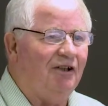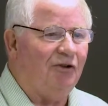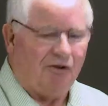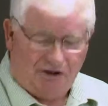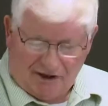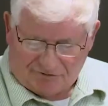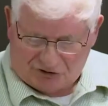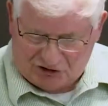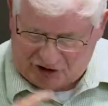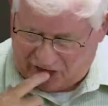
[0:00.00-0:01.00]
your gifts.
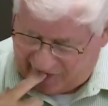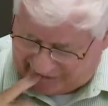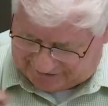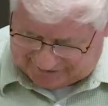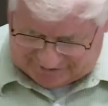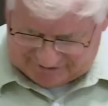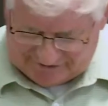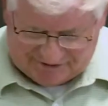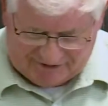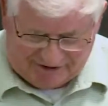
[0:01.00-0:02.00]
So
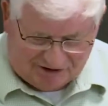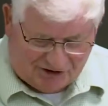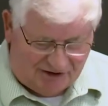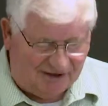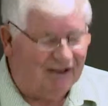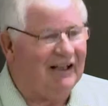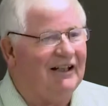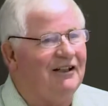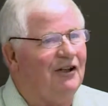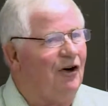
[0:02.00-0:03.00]
it's,
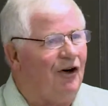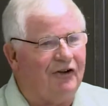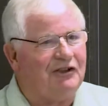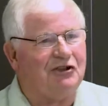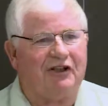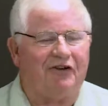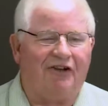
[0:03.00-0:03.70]
all these other